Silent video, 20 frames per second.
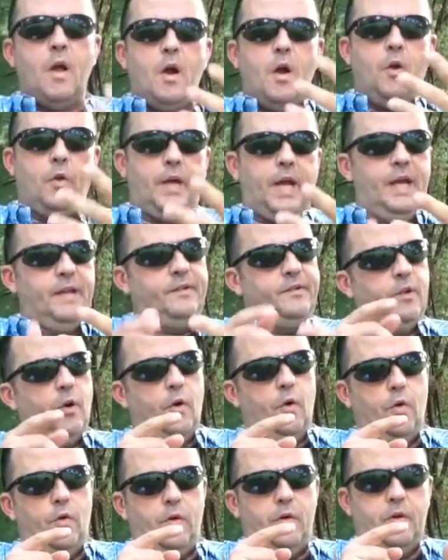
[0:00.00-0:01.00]
Okay,
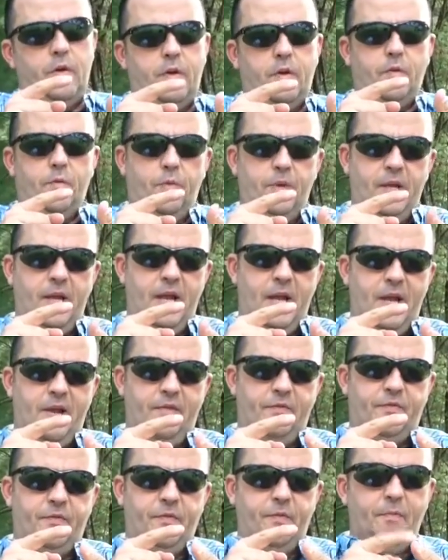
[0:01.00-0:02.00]
so we
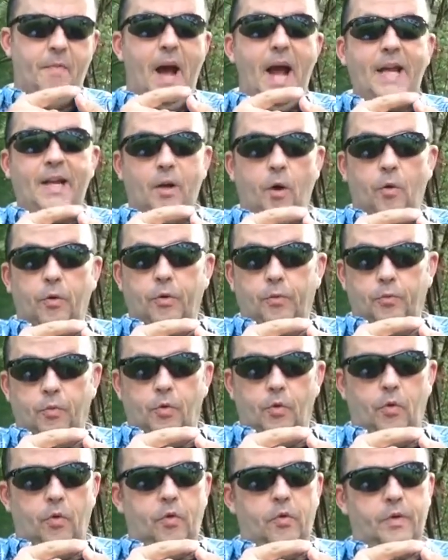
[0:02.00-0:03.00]
have my golden
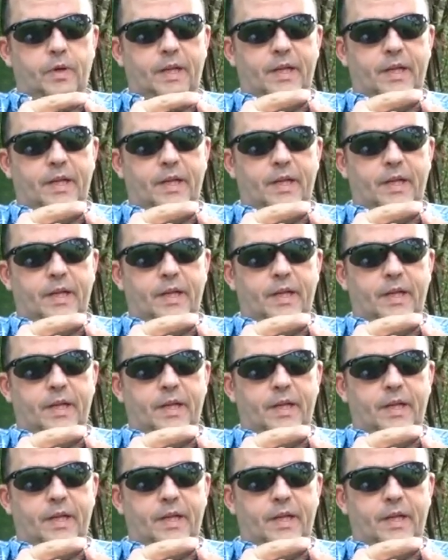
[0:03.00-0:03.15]
rule